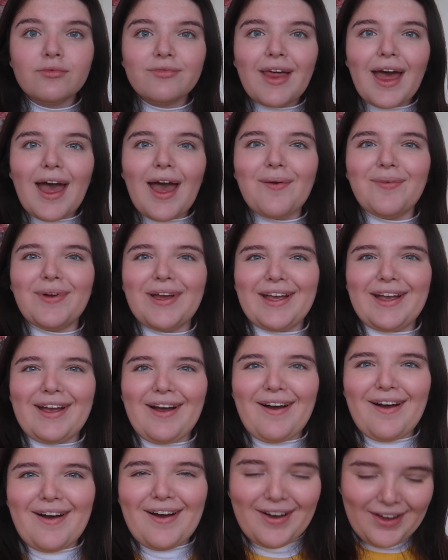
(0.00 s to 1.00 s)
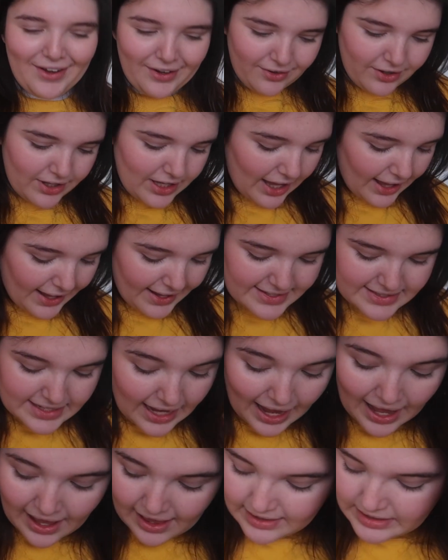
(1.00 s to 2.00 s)
There we go. It's
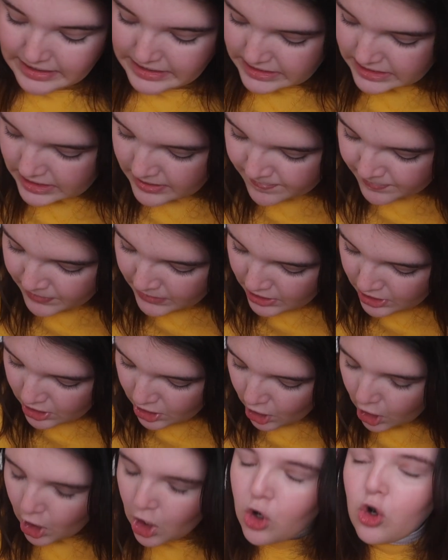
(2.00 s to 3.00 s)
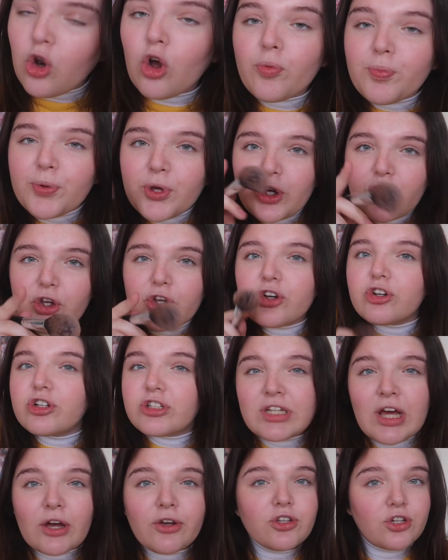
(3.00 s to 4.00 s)
hands. A lot of beauty
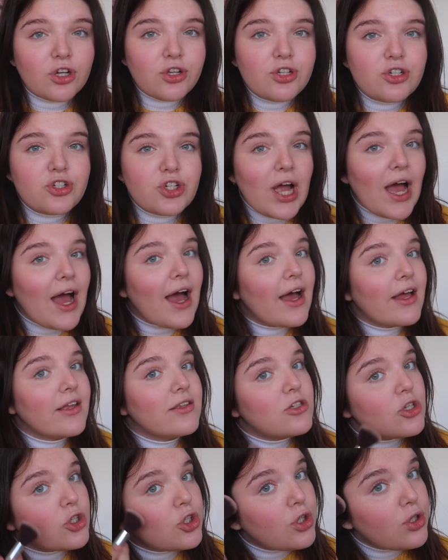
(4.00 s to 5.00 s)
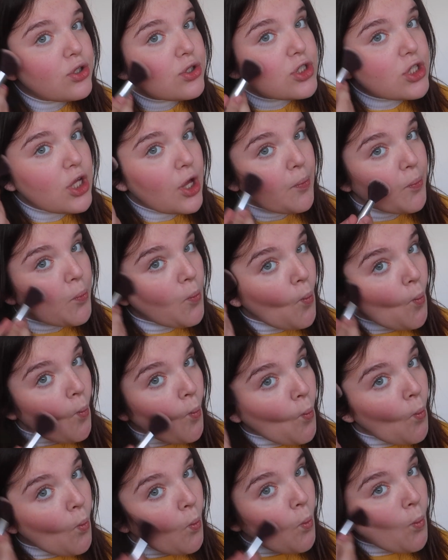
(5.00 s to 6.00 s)
gurus tell you don't use your hands. Use them.
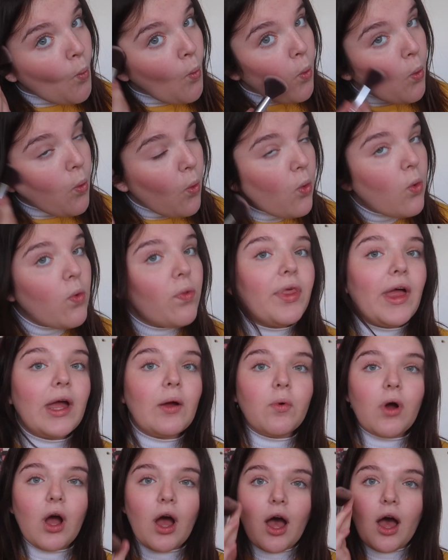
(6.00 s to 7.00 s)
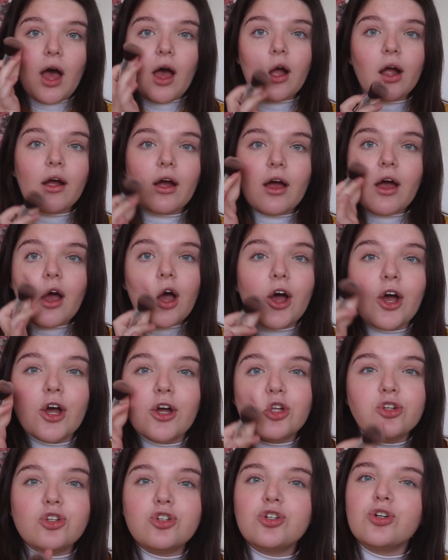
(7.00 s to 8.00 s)
They work
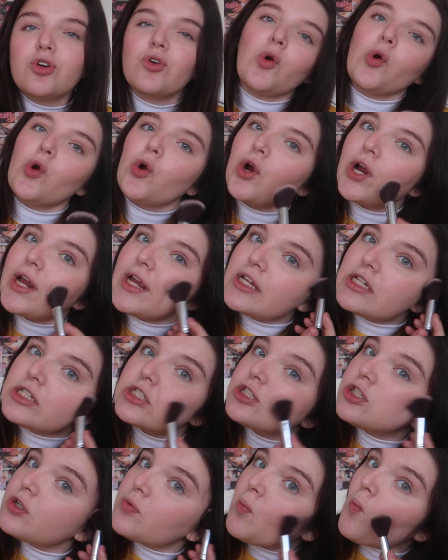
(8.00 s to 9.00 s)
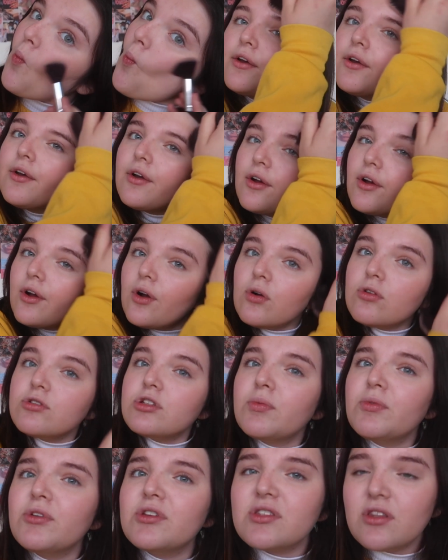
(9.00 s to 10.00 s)
a treat.
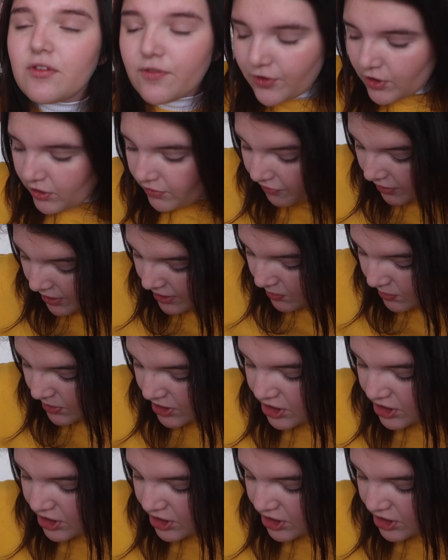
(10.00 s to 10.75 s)
Also I'm using the viewfinder